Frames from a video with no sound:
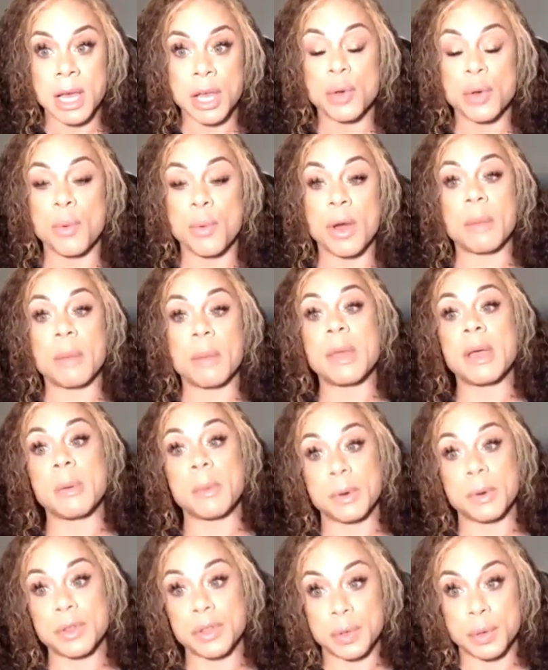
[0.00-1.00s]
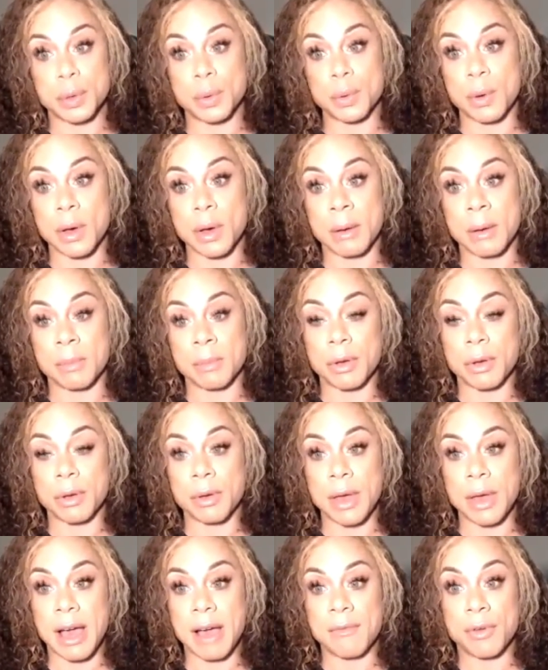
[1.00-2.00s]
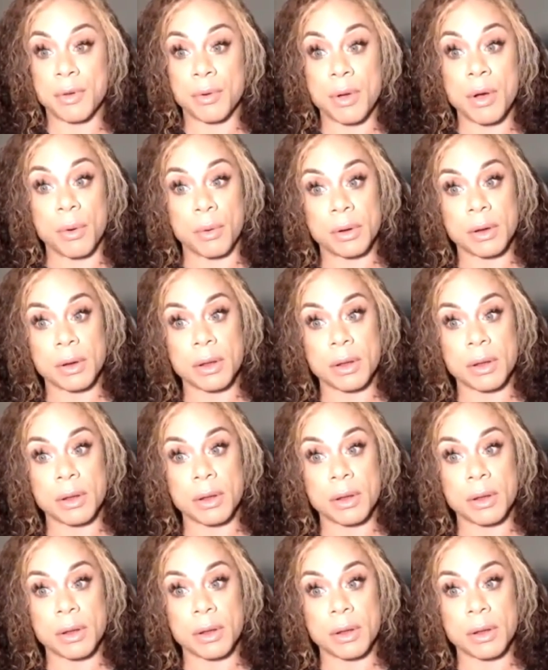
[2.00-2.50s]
you want to be able to have your own.